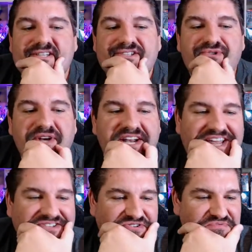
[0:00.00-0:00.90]

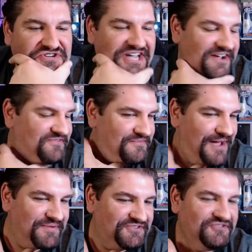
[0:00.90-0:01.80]
299 super chat from
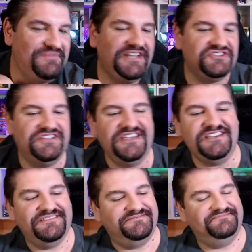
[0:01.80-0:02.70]
Epic Tube
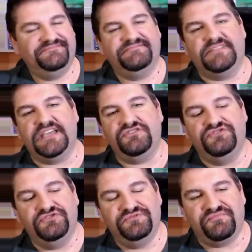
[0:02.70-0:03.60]
HD. Thank you,
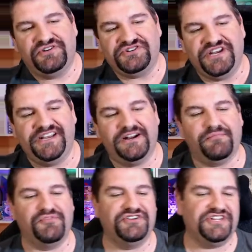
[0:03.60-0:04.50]
dude. Appreciate it.
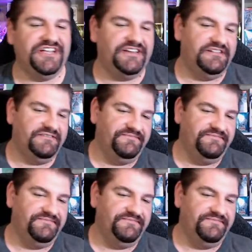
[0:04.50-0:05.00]
appreciate it.